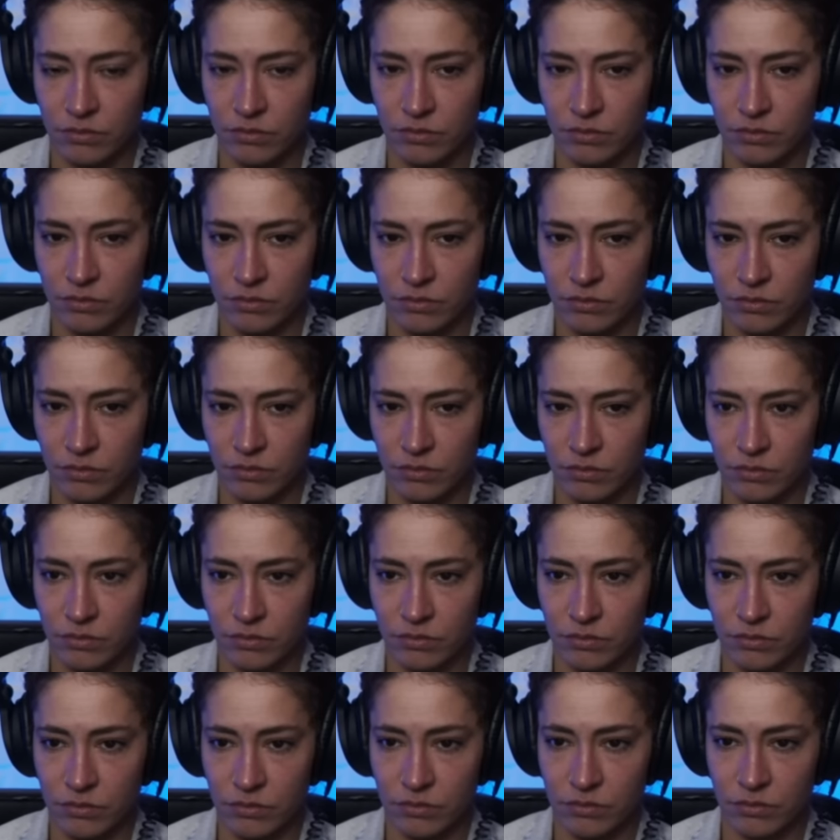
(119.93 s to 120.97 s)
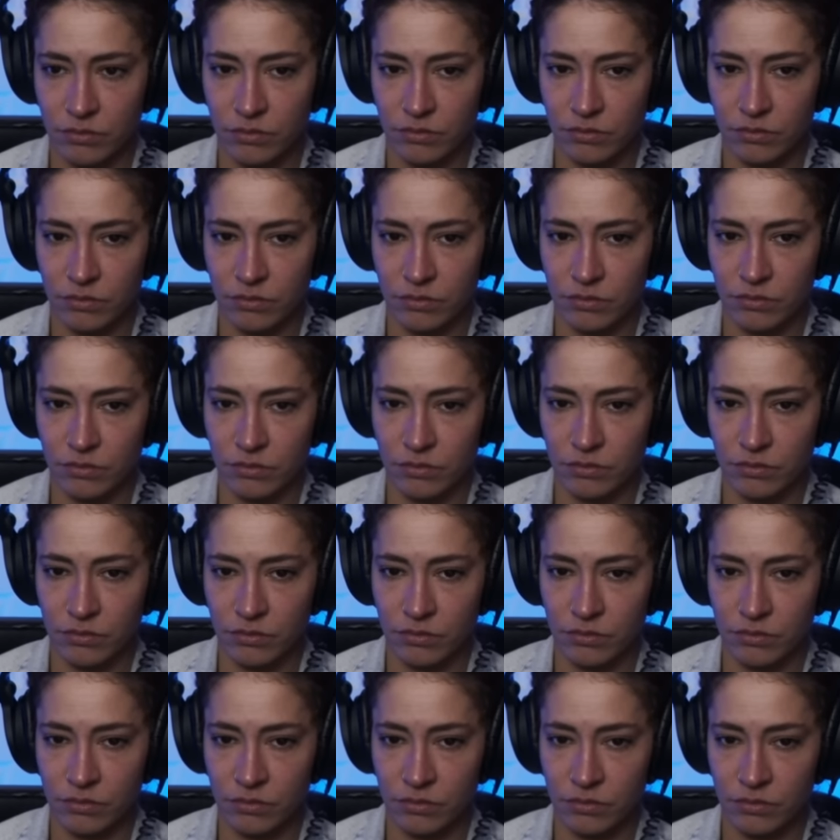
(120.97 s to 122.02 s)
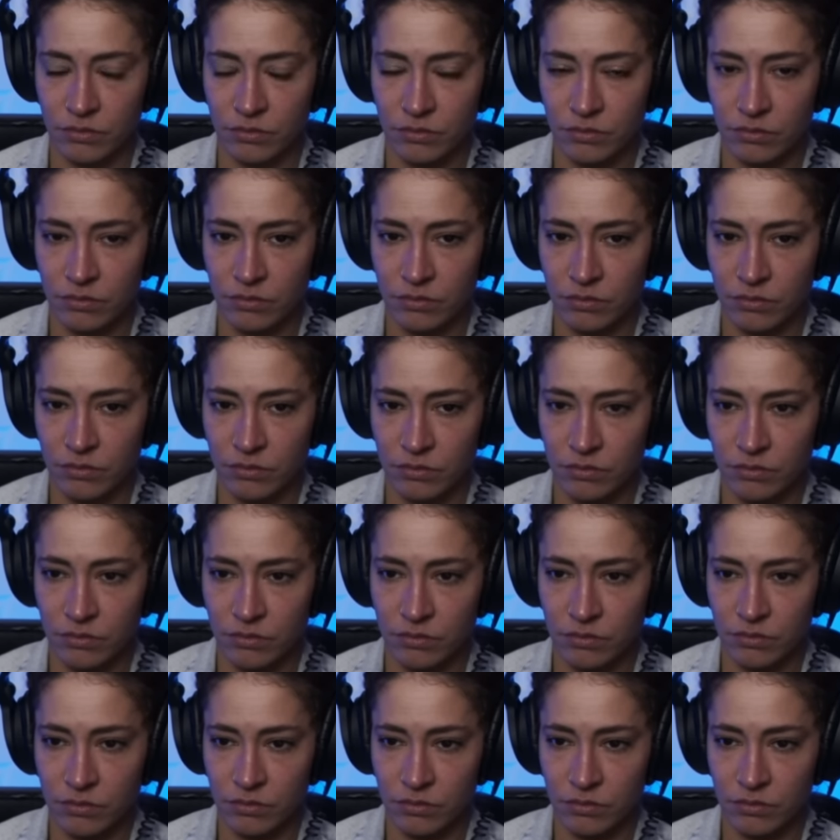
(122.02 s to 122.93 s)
No words are spoken by the person on screen.